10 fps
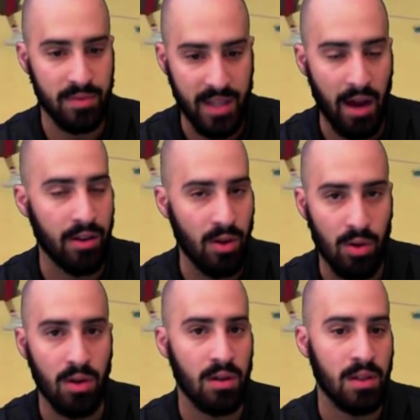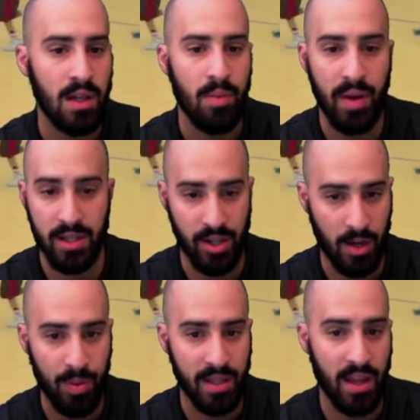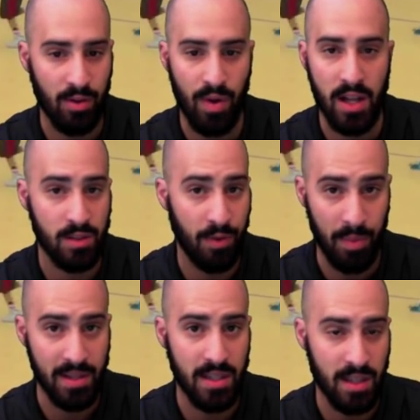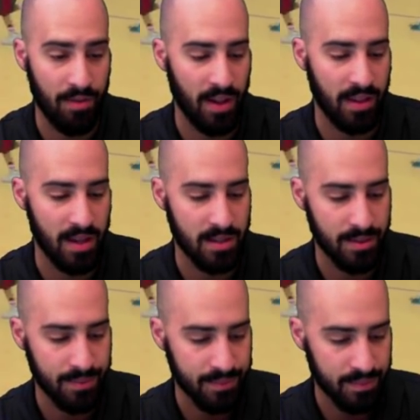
down in the hole because they're going to put together runs from easy stuff like this,